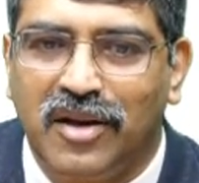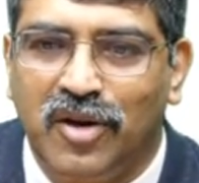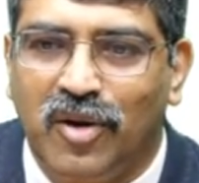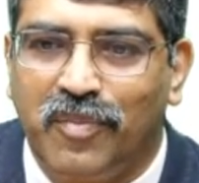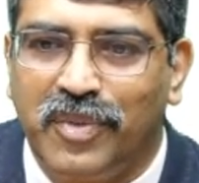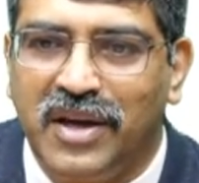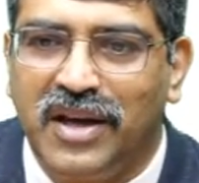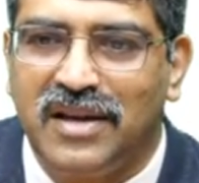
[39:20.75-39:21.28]
Your
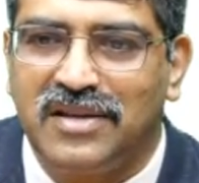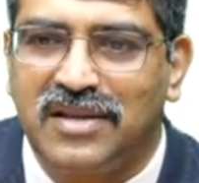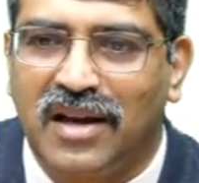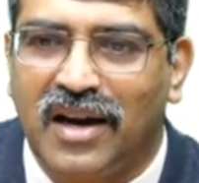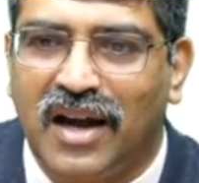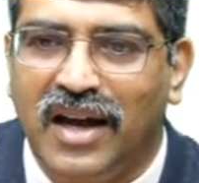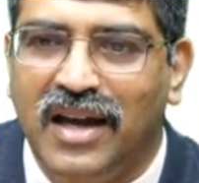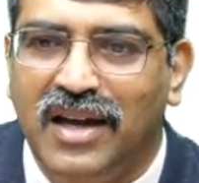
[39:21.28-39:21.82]
PAs
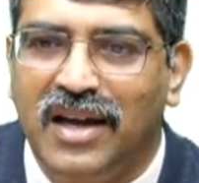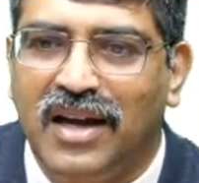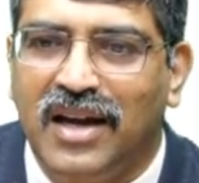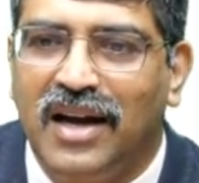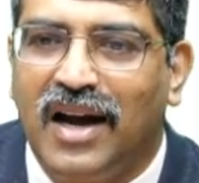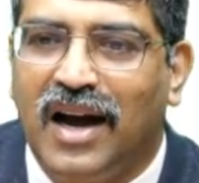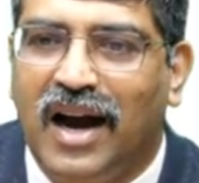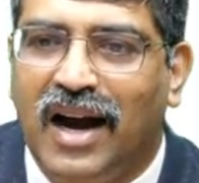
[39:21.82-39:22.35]
are high
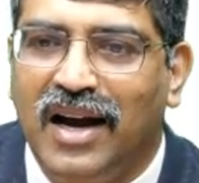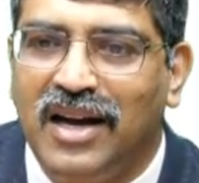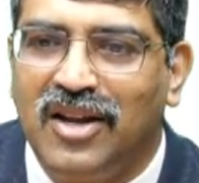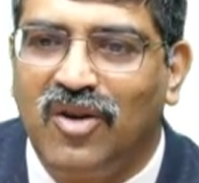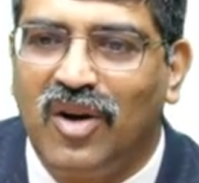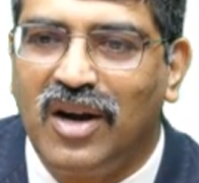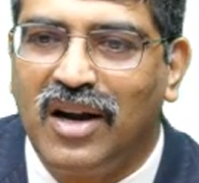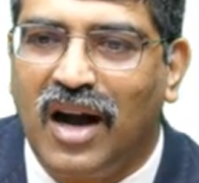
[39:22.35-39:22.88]
and
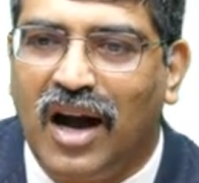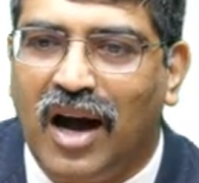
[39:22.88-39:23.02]
your